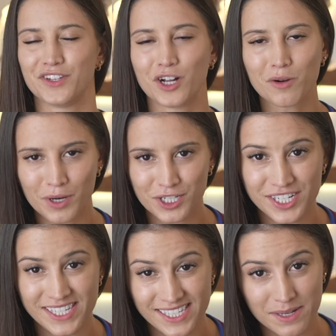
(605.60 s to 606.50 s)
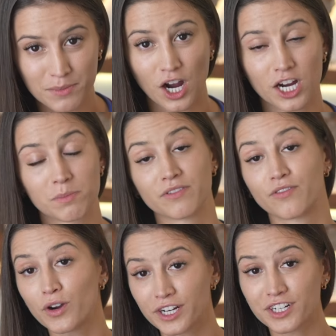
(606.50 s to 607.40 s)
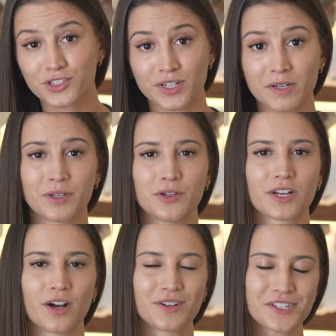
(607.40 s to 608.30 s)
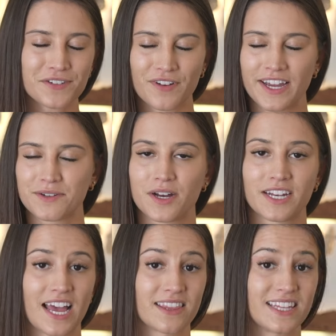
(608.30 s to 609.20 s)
you don't purchase a SIM card before your trip, you can also find one at